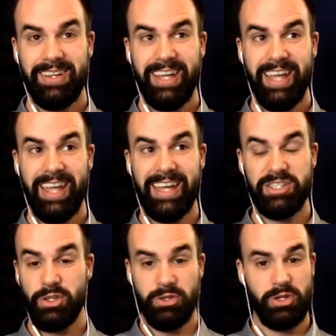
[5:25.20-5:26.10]
And
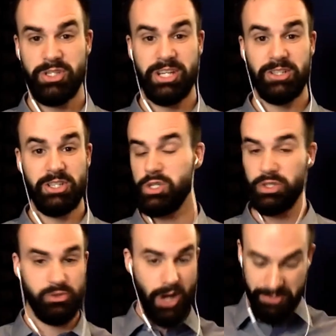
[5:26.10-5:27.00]
so your signal is you
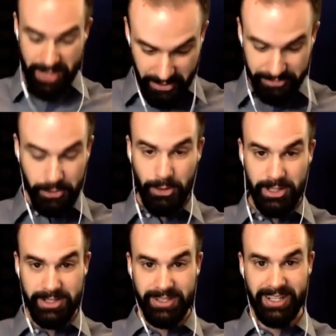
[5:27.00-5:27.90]
just drop down to the
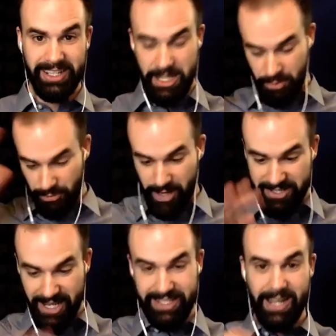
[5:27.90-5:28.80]
floor, keep your
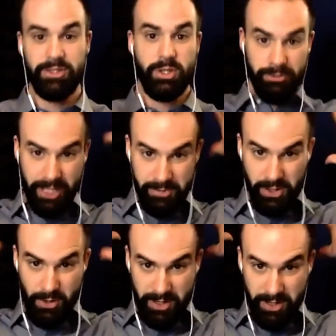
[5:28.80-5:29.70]
face head down so the flames
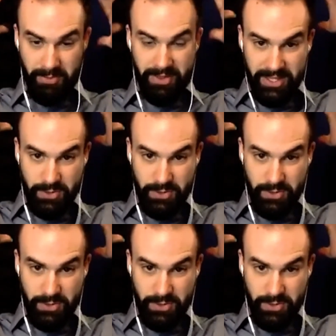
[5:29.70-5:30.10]
are going this